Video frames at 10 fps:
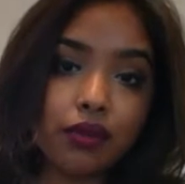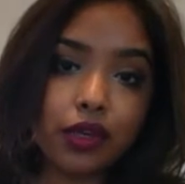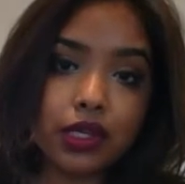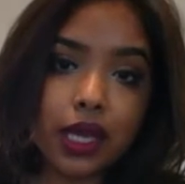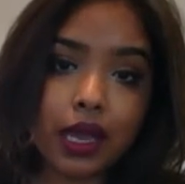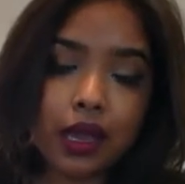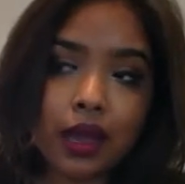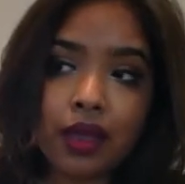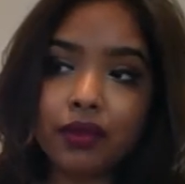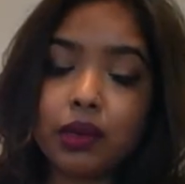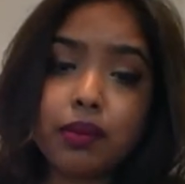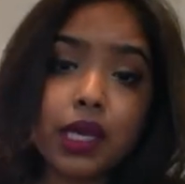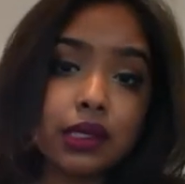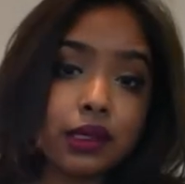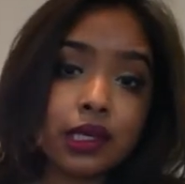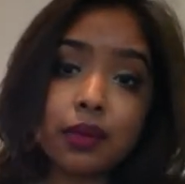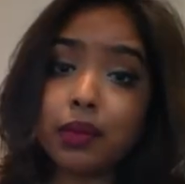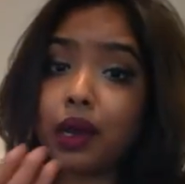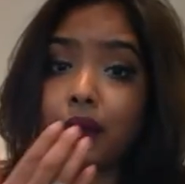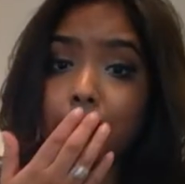every day. I have an amazing team
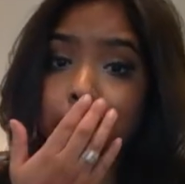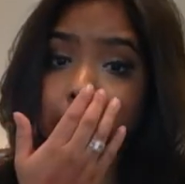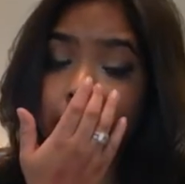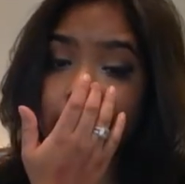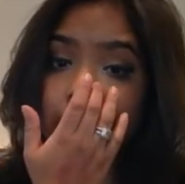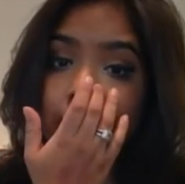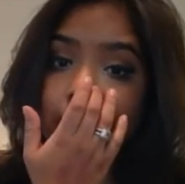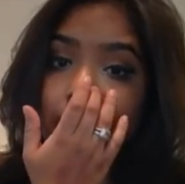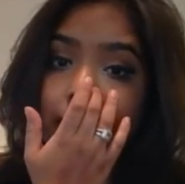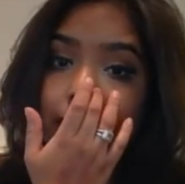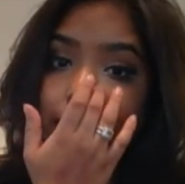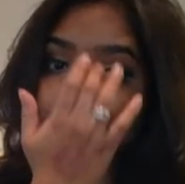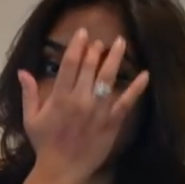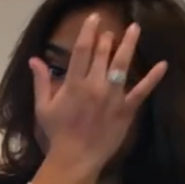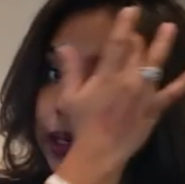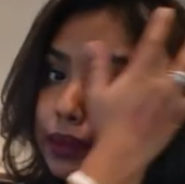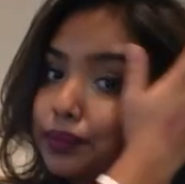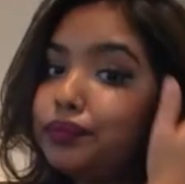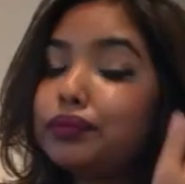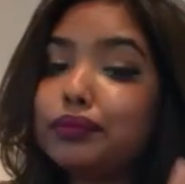behind me and um,